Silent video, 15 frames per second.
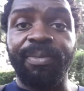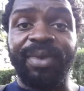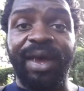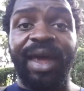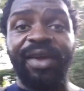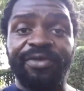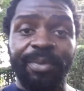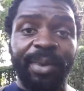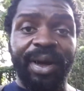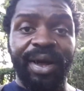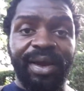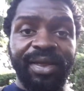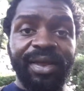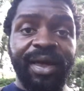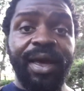dying from
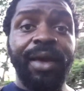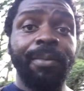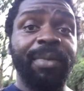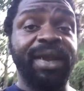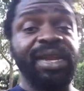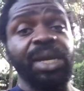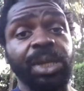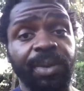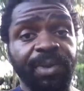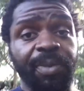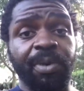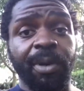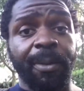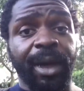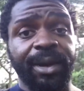guns by teaching
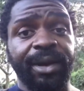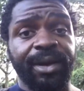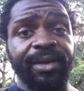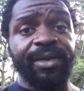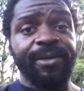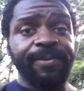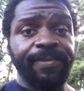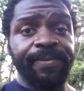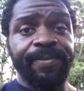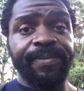people about guns?